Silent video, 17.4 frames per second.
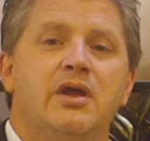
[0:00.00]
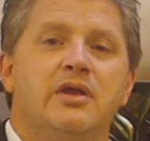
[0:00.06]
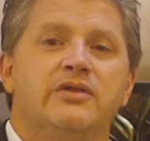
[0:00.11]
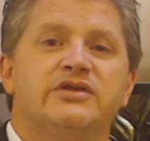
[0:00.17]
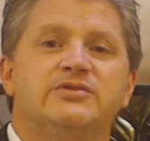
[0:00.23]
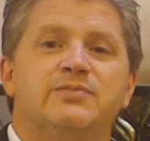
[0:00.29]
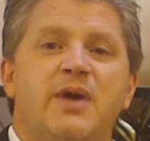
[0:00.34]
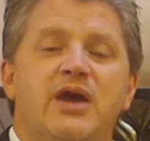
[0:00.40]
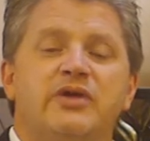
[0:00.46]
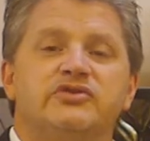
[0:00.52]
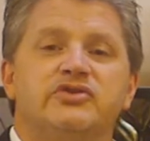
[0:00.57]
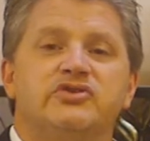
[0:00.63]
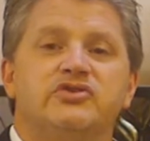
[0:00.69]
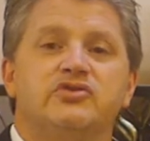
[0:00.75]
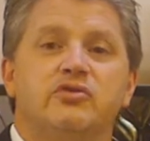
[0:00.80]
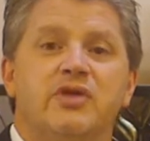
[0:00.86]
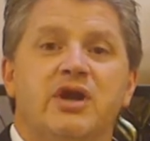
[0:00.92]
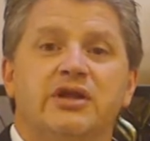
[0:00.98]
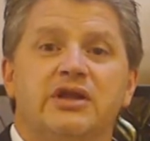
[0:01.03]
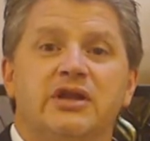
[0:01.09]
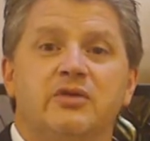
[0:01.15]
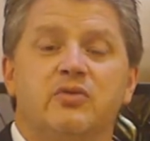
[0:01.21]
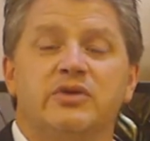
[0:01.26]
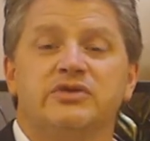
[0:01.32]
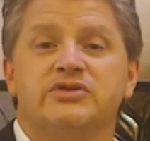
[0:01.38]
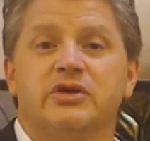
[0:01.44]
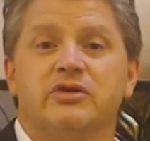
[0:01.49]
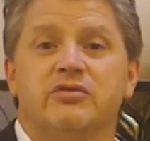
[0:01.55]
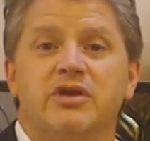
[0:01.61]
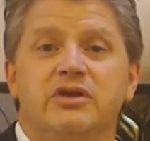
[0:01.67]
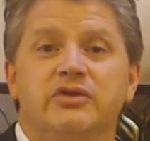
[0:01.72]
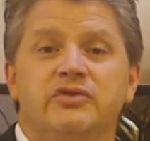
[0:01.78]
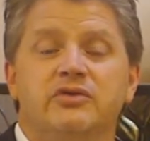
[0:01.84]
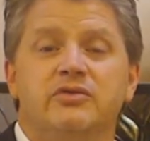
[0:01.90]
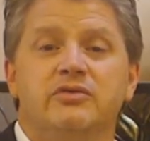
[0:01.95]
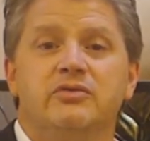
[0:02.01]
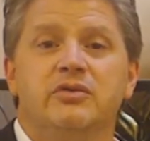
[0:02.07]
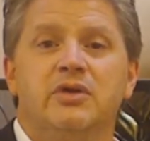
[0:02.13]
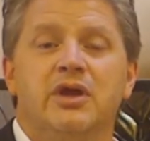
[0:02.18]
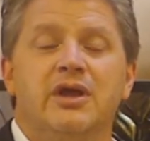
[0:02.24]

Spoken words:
the spouses directing what's agreed to.